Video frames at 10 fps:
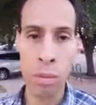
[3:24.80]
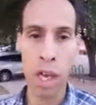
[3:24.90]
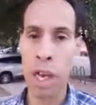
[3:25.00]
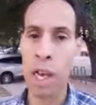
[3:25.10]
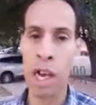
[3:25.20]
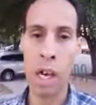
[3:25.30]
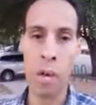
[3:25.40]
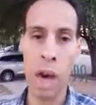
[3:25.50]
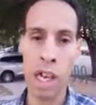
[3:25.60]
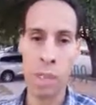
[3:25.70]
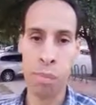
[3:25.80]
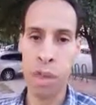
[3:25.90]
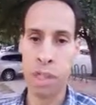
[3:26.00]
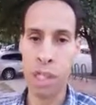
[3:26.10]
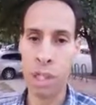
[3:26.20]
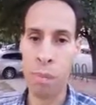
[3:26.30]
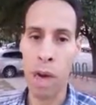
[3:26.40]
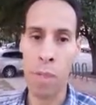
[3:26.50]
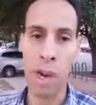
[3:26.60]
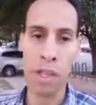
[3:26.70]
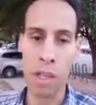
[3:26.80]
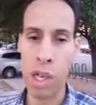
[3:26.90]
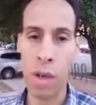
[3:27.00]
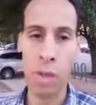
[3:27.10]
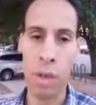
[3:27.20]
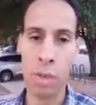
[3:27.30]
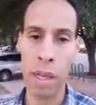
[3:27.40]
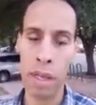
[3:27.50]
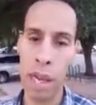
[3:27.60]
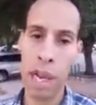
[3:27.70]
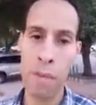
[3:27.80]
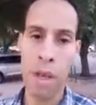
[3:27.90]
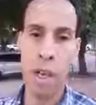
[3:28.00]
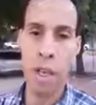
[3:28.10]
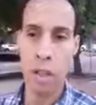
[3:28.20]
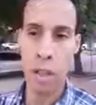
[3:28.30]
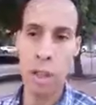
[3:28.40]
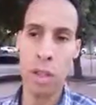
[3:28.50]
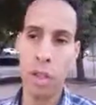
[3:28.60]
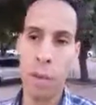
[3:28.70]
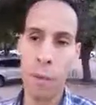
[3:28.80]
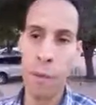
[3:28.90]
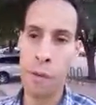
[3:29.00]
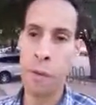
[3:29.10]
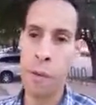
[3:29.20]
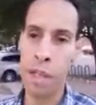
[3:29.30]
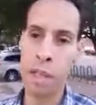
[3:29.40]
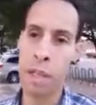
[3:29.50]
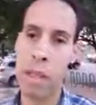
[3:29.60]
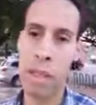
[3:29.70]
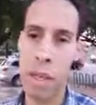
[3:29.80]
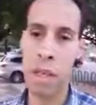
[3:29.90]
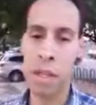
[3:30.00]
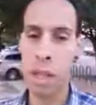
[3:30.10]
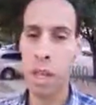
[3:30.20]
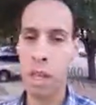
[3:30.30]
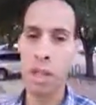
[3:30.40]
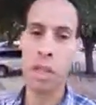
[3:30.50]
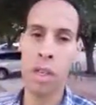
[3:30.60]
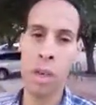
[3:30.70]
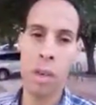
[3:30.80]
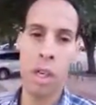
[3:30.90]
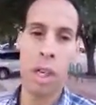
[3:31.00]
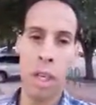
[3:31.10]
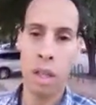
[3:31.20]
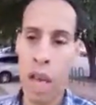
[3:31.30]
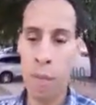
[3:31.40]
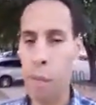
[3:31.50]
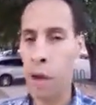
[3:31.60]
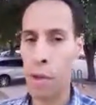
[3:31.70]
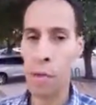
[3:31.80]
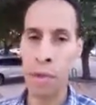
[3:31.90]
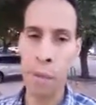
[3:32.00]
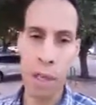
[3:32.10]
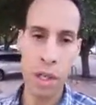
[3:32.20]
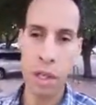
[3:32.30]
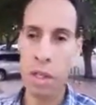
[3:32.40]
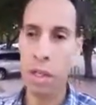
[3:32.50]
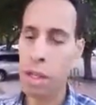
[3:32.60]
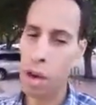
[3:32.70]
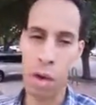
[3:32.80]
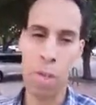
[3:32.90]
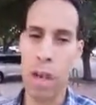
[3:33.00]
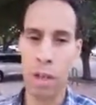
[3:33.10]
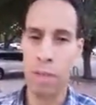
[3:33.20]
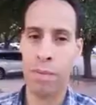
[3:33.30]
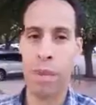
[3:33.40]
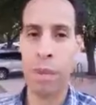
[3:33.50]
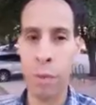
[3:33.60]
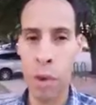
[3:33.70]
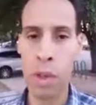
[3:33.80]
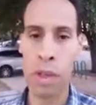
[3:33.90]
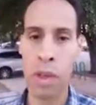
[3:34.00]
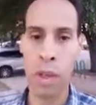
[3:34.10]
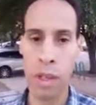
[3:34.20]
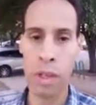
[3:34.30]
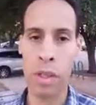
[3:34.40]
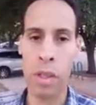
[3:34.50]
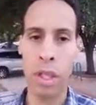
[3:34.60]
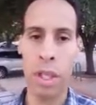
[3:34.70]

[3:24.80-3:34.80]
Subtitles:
what I am. I express things about myself and my life. So for me to sit there and say there is no life from other dimensions, no, I'm not. Of course there is.